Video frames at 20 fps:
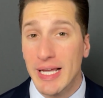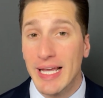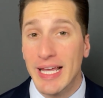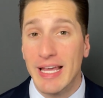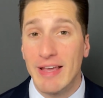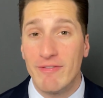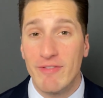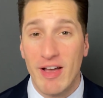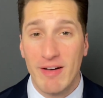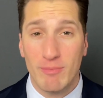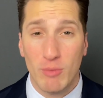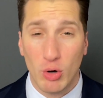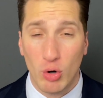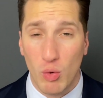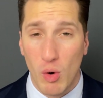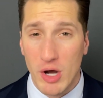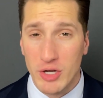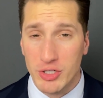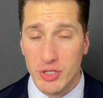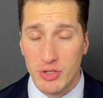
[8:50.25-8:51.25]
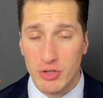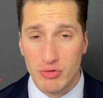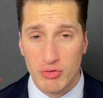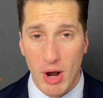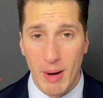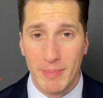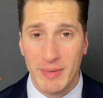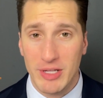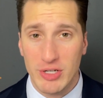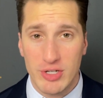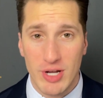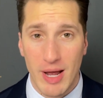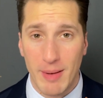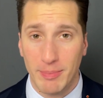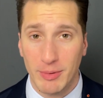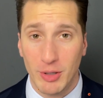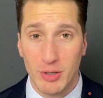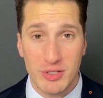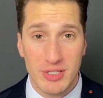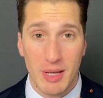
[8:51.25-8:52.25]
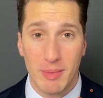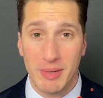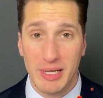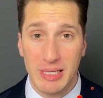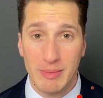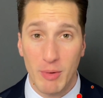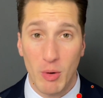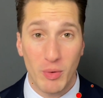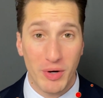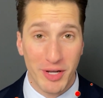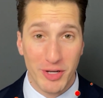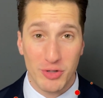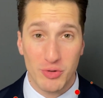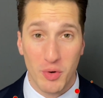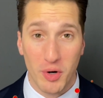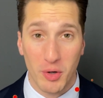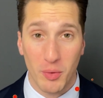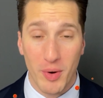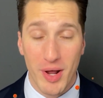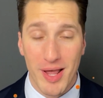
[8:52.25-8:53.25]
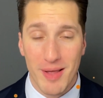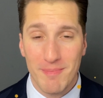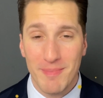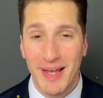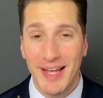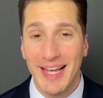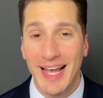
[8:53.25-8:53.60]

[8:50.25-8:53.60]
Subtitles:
If you have more questions, drop me in the chat below, send me an email, we'll get you squared away.